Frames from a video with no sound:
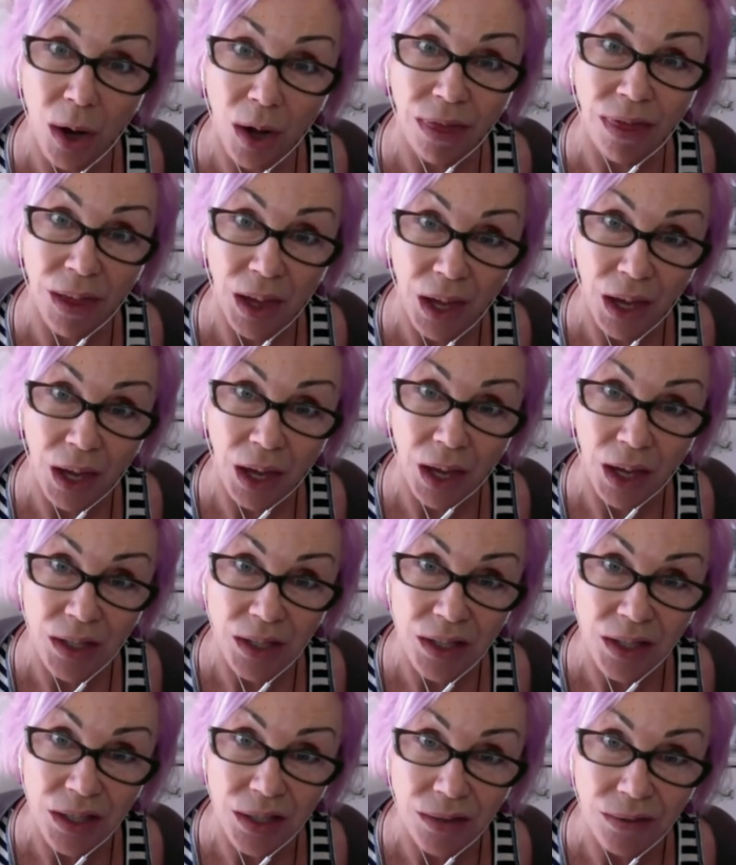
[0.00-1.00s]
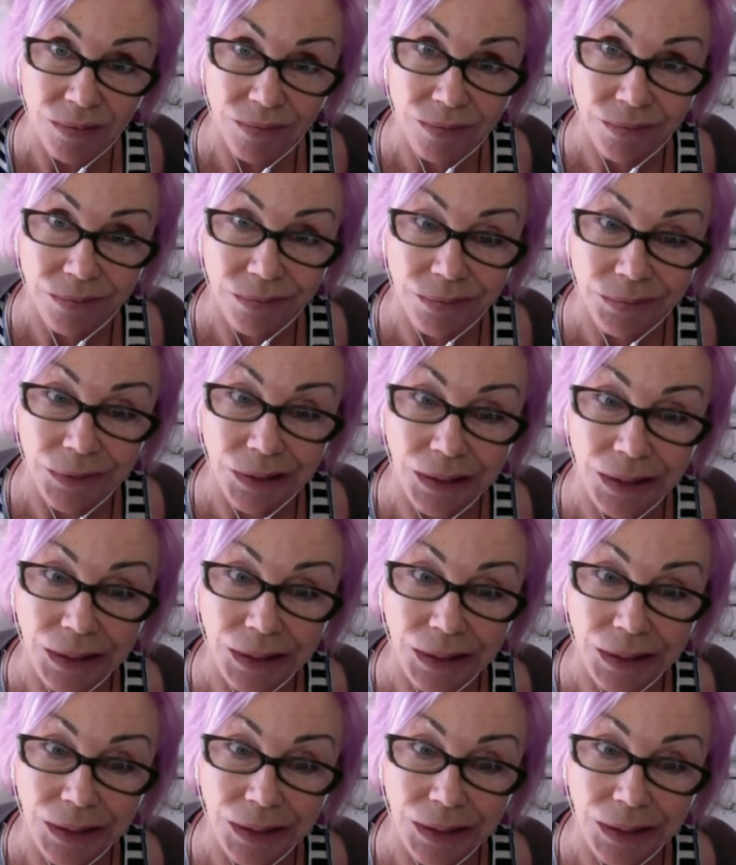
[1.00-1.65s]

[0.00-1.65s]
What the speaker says: it, right?